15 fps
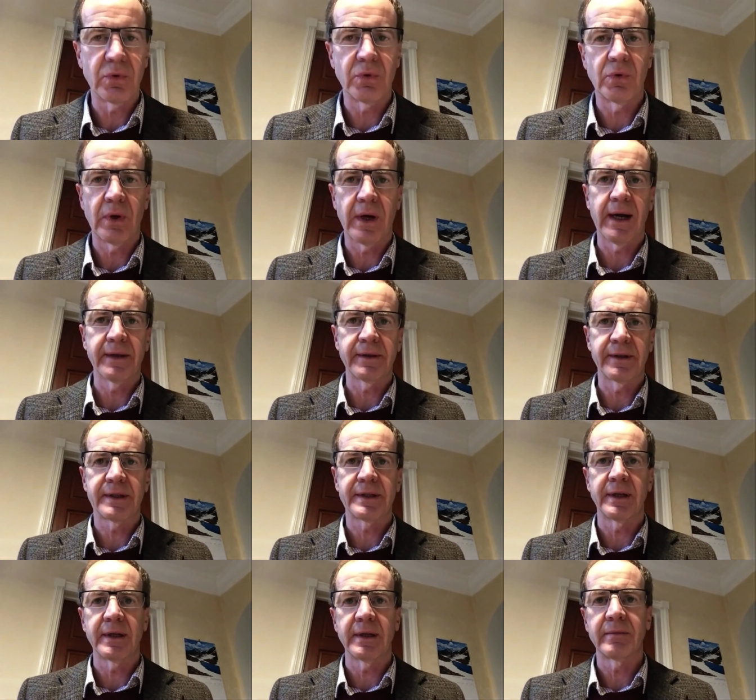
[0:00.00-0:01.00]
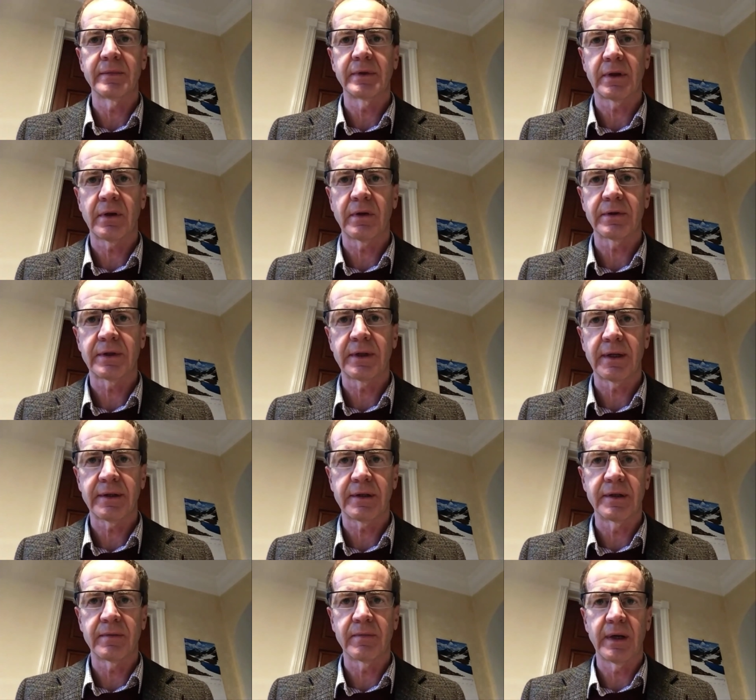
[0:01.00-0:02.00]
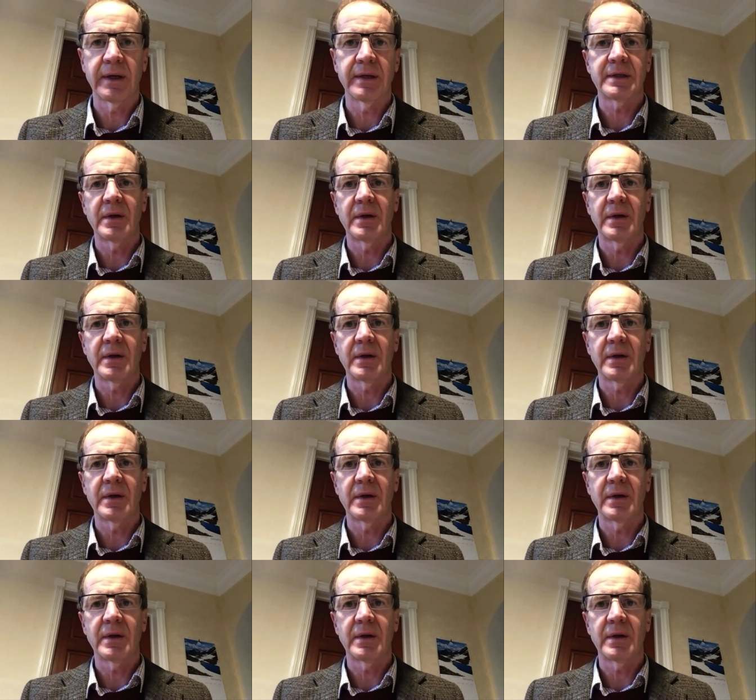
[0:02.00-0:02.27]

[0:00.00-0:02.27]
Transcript: or at the time the contract is made.